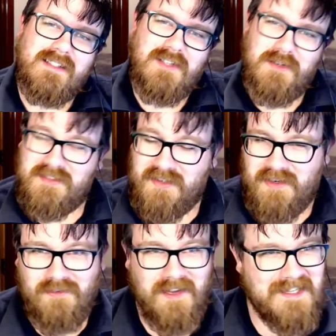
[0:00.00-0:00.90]
toast
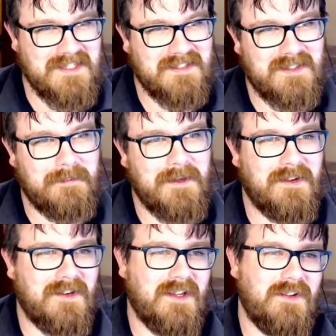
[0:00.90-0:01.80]
notifications, depending
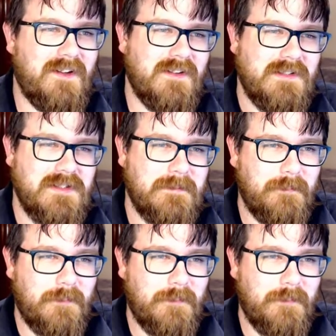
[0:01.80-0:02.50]
on how you use it.